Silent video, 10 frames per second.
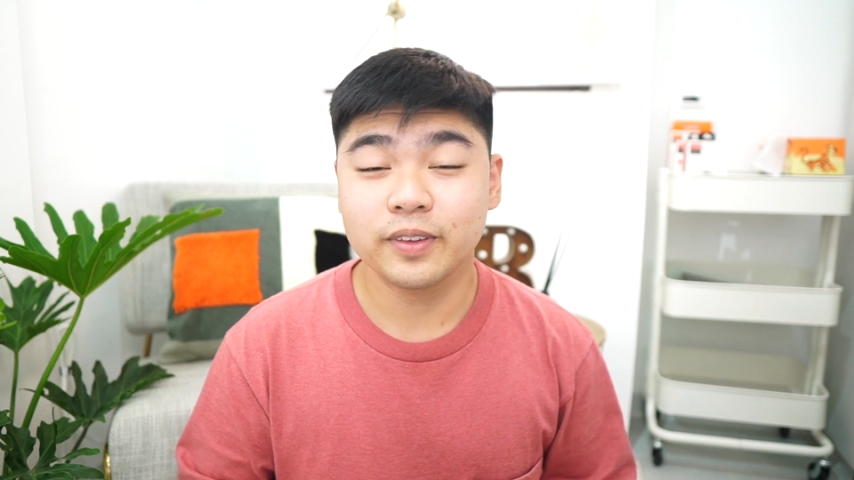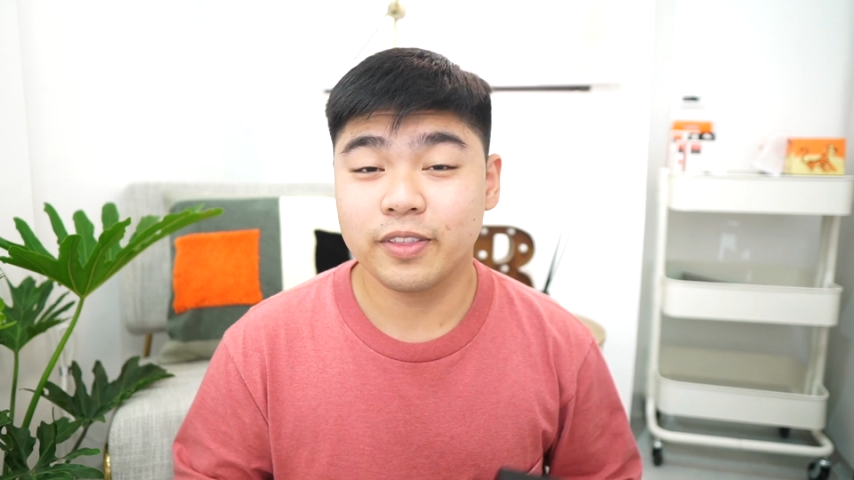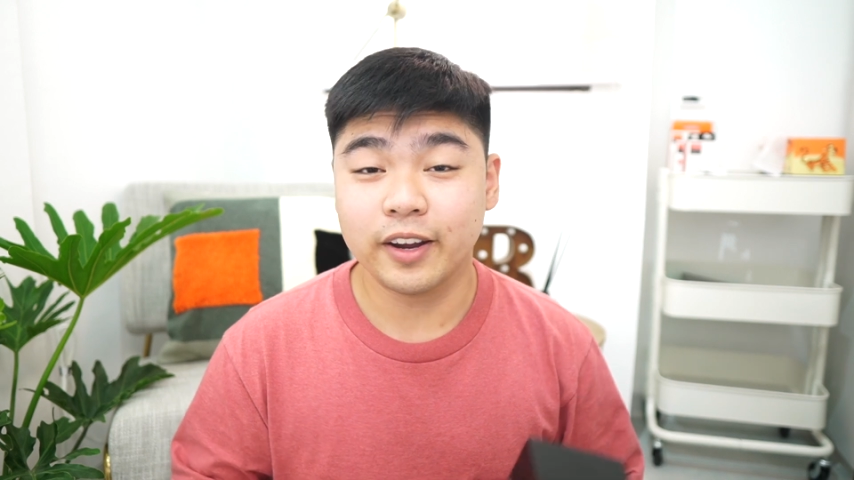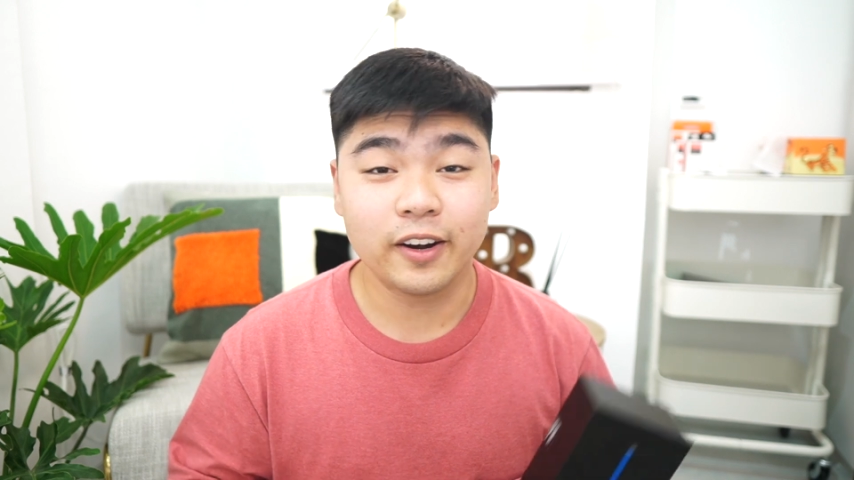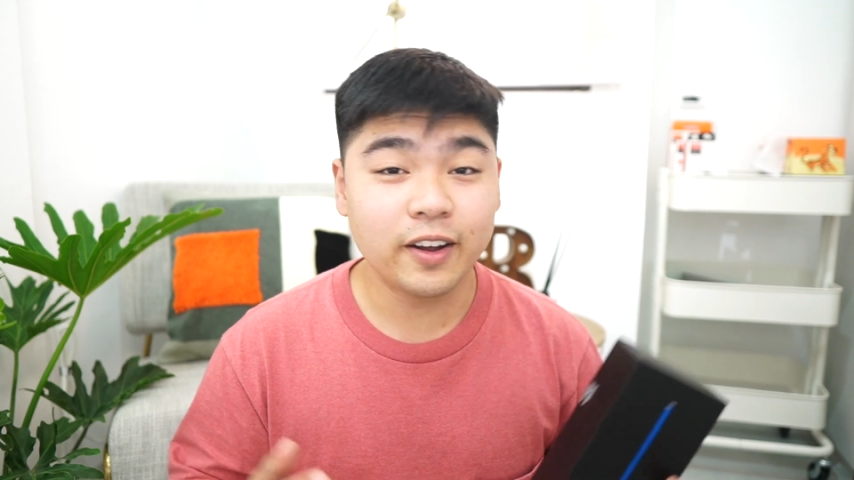
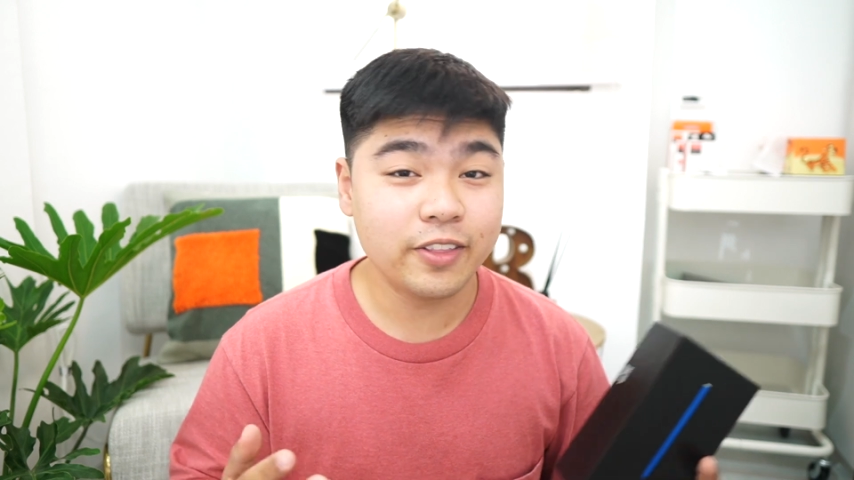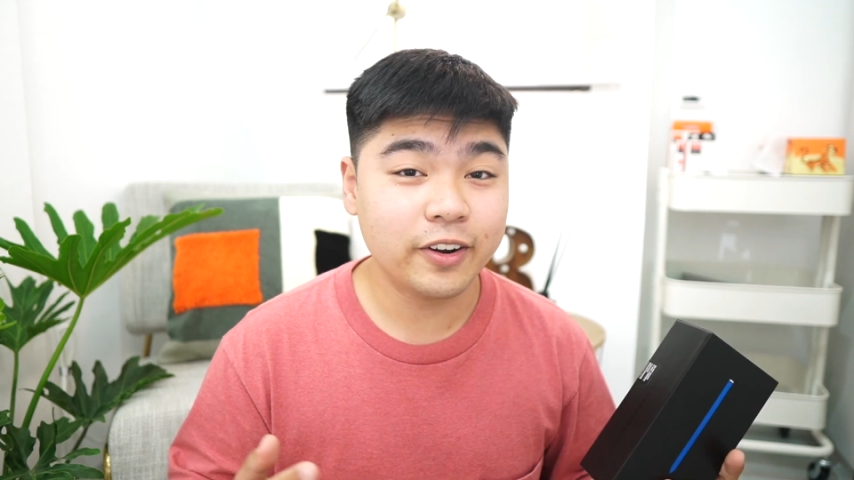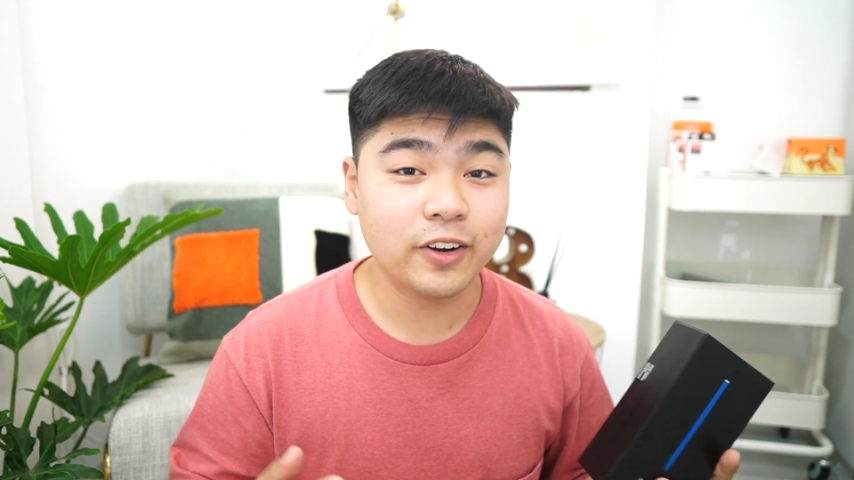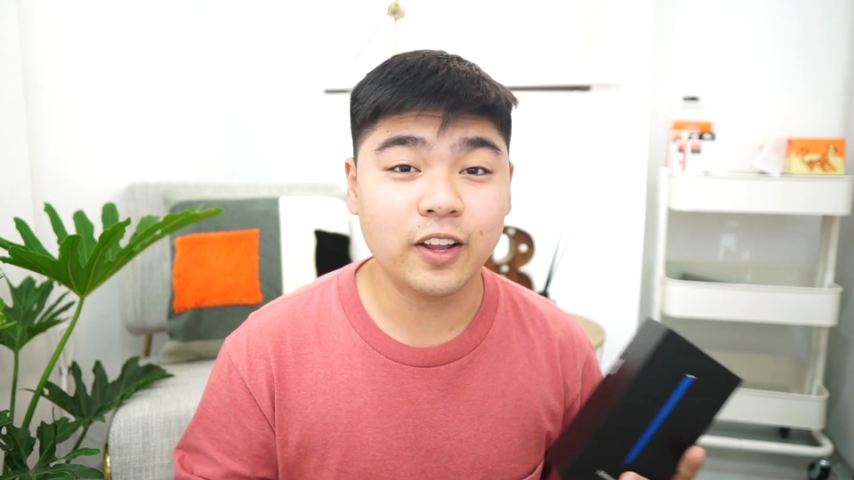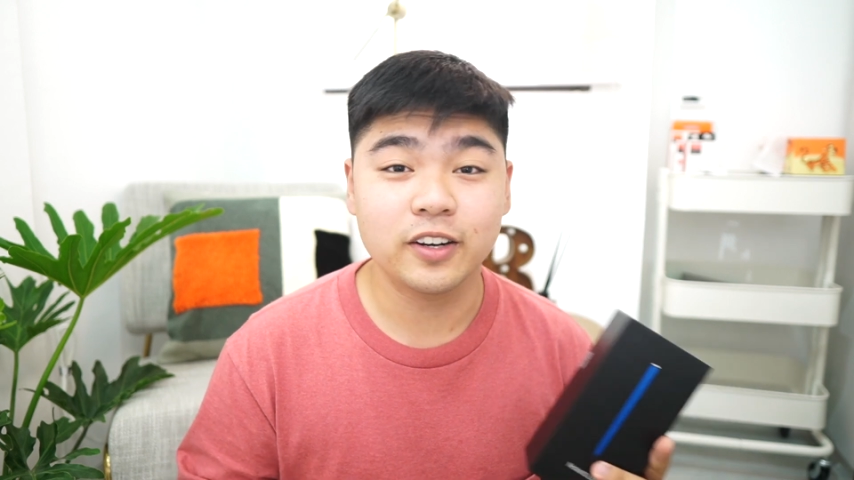there are
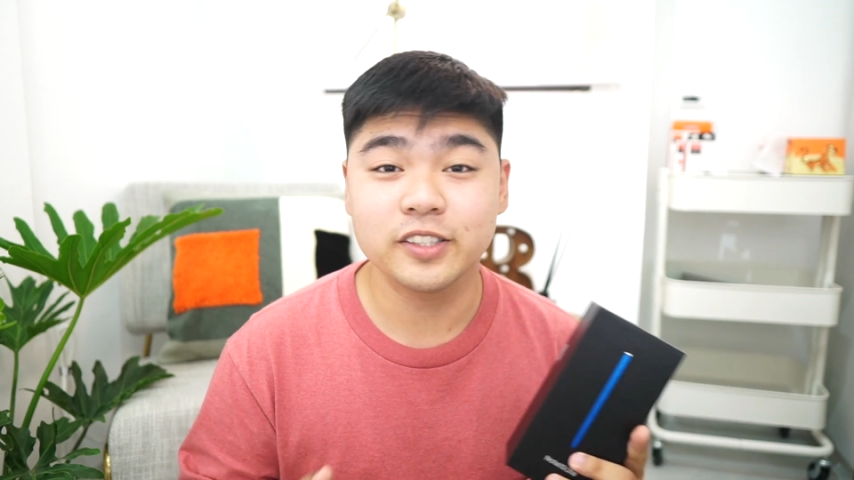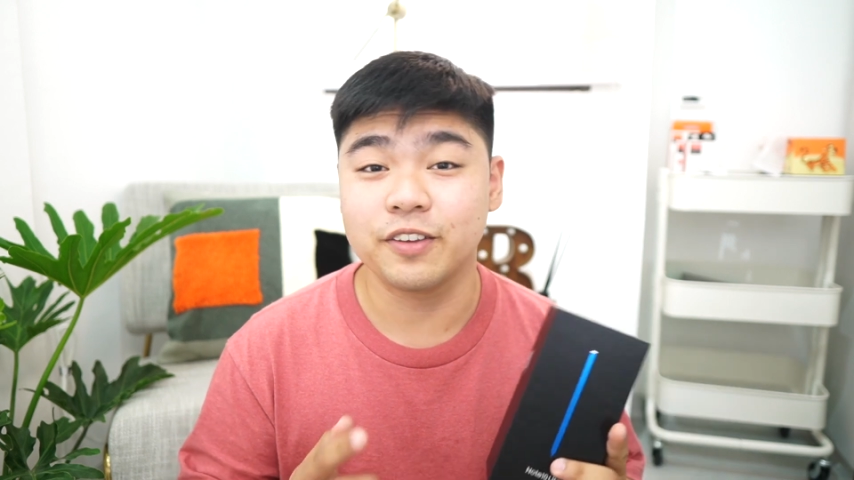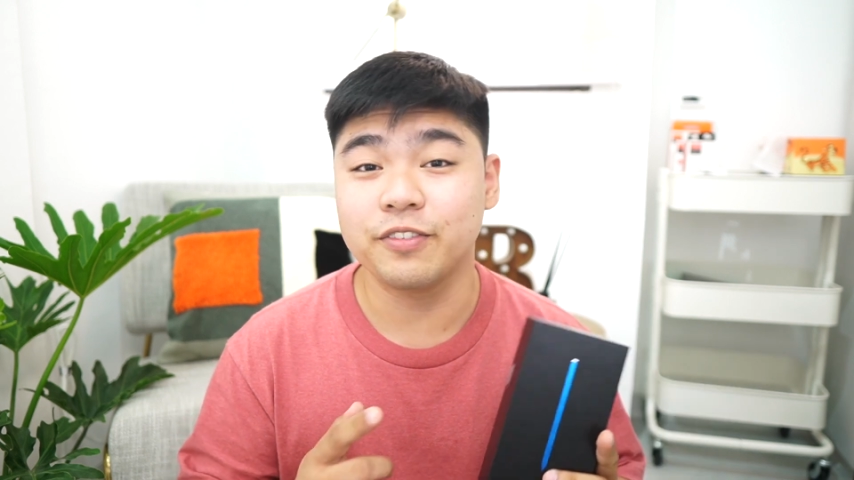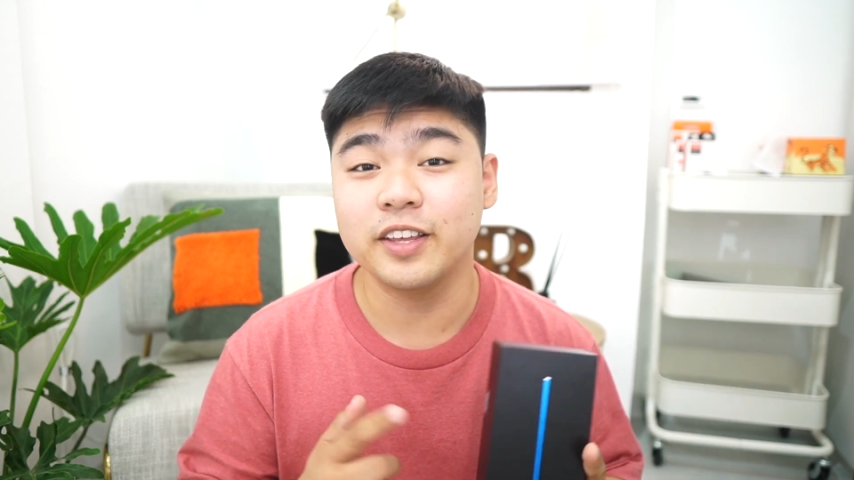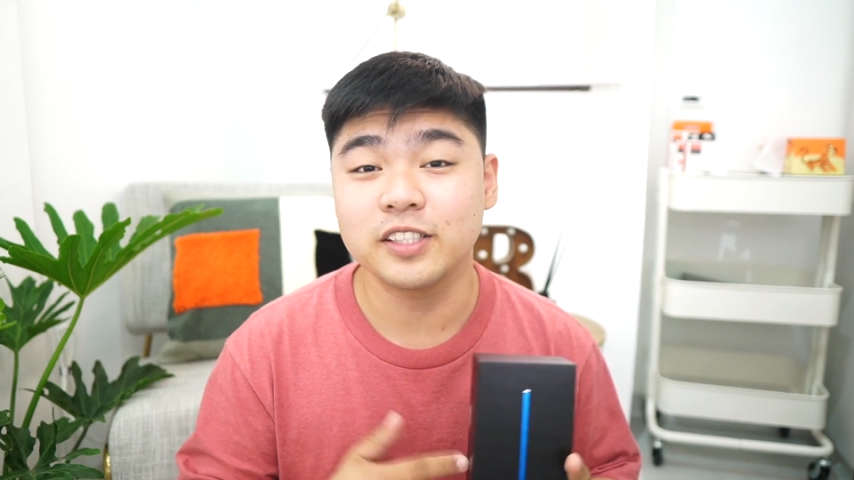other colors
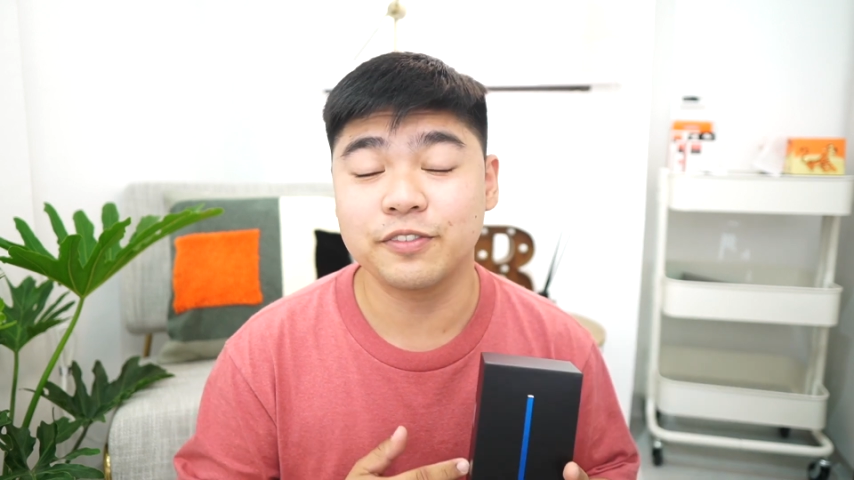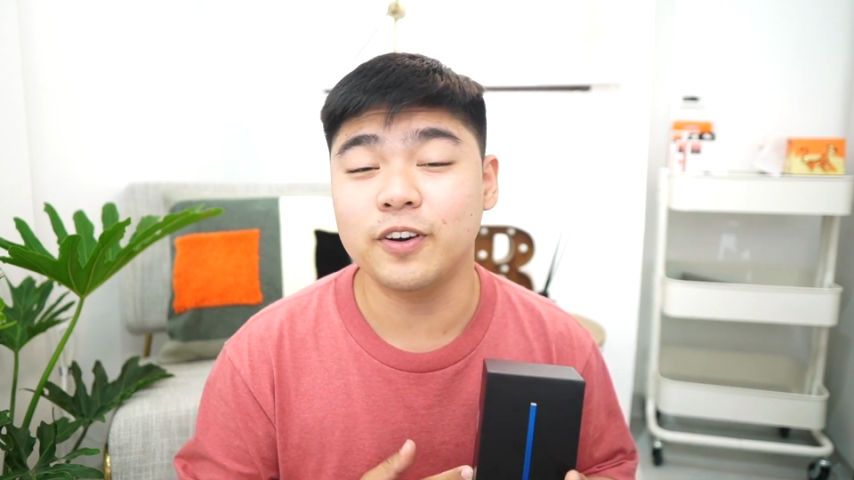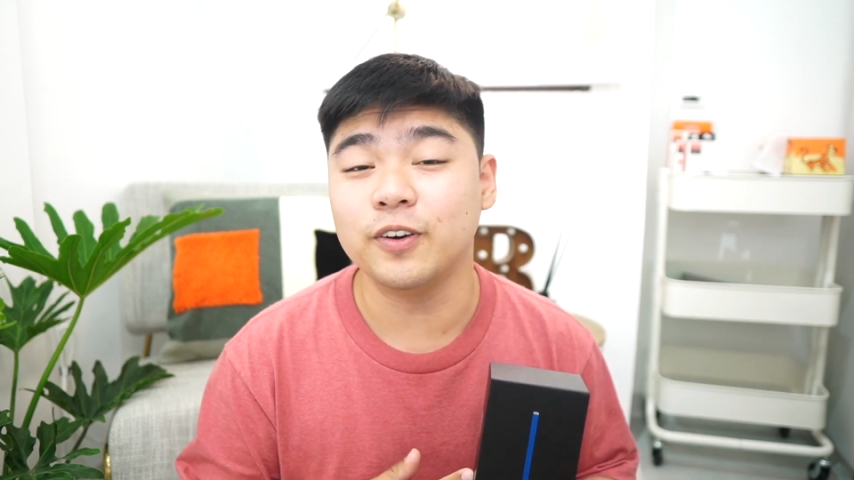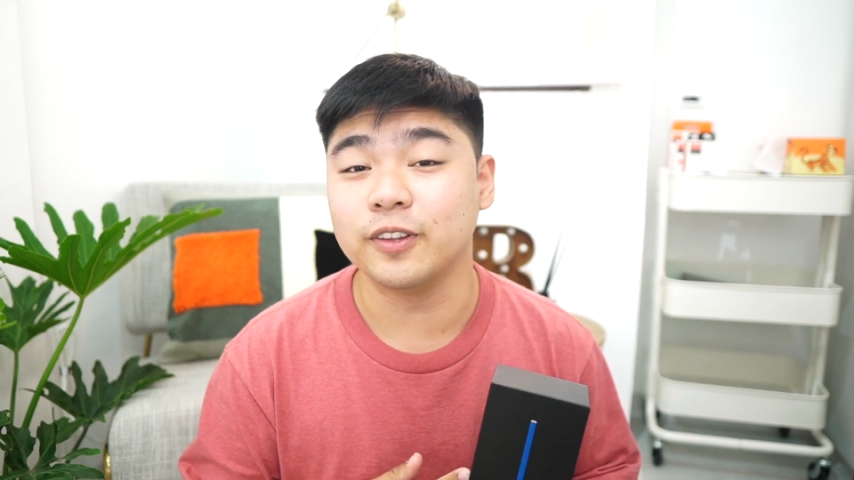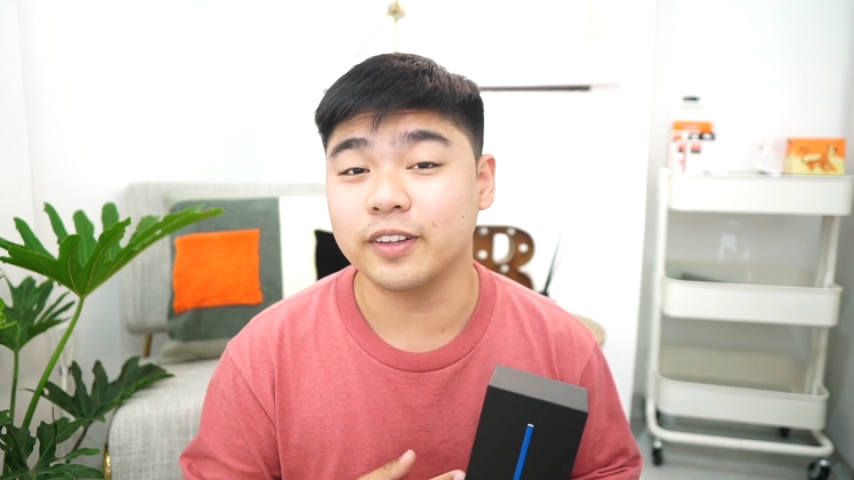of this
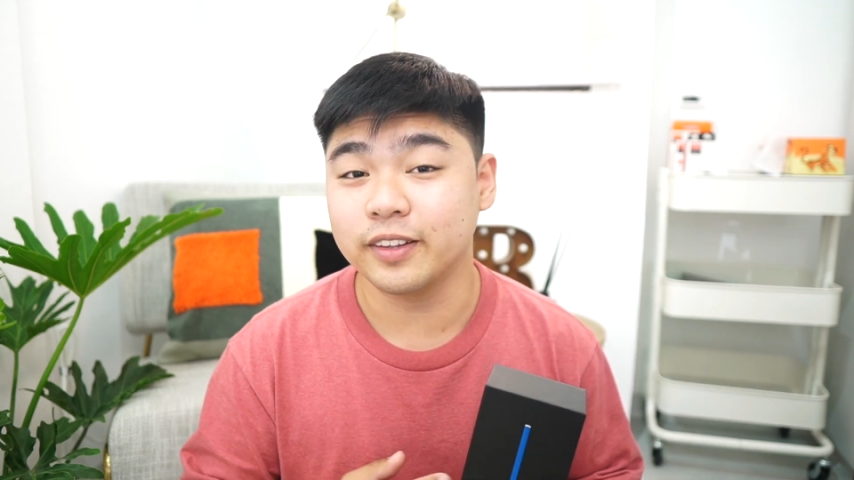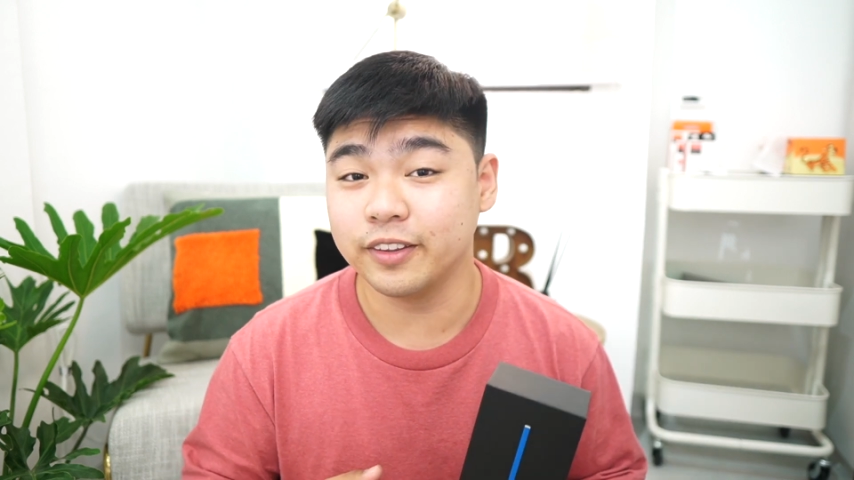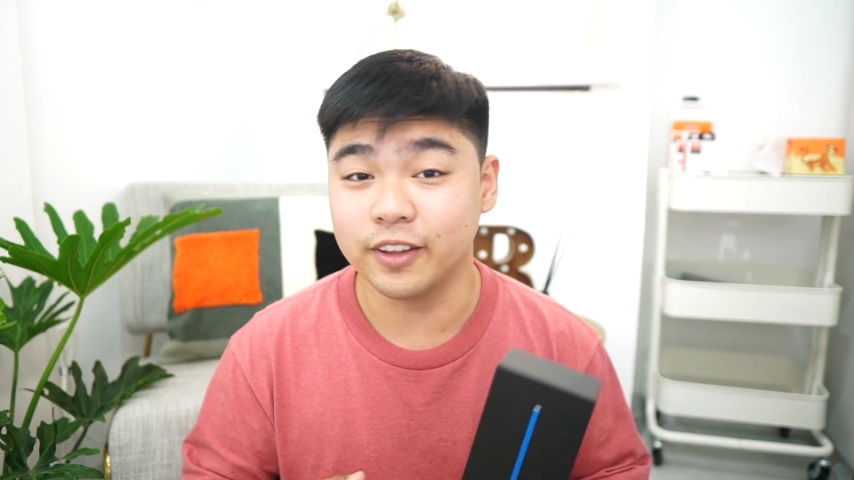phone,